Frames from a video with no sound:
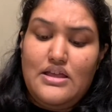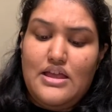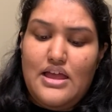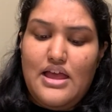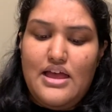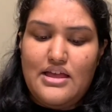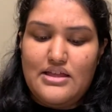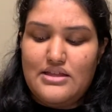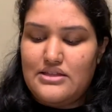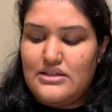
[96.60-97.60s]

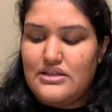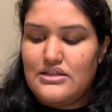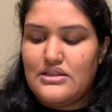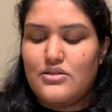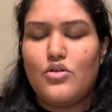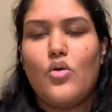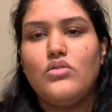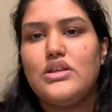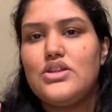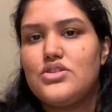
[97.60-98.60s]
and the
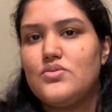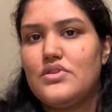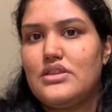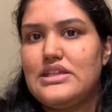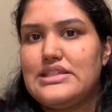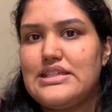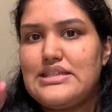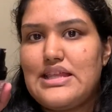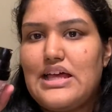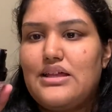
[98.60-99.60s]
only issue with this is
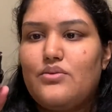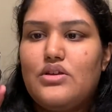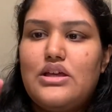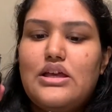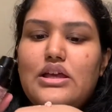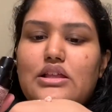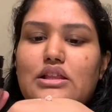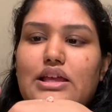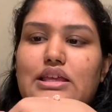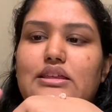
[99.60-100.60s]
that,
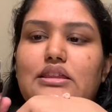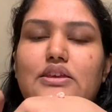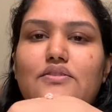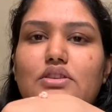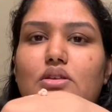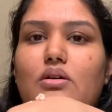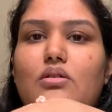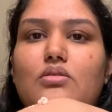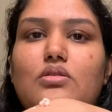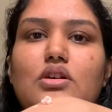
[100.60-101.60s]
like, even
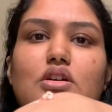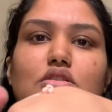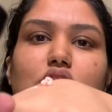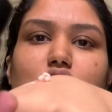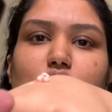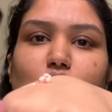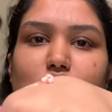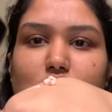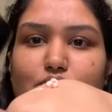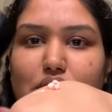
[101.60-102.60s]
though the squirt
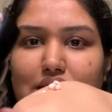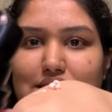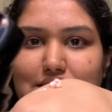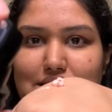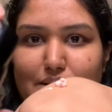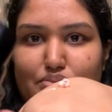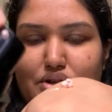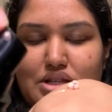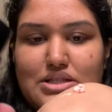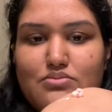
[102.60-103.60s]
place is like pretty
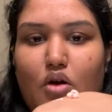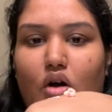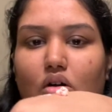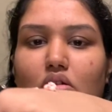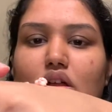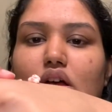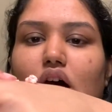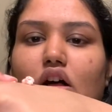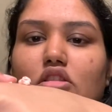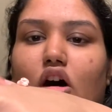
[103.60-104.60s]
small,
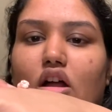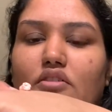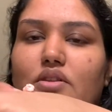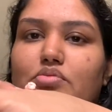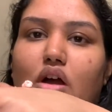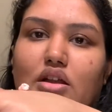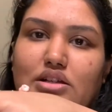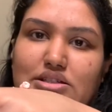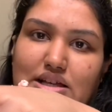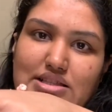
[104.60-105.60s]
a lot of the product
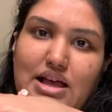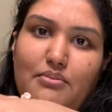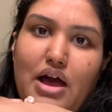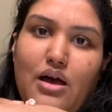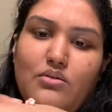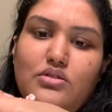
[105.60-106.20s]
does come out,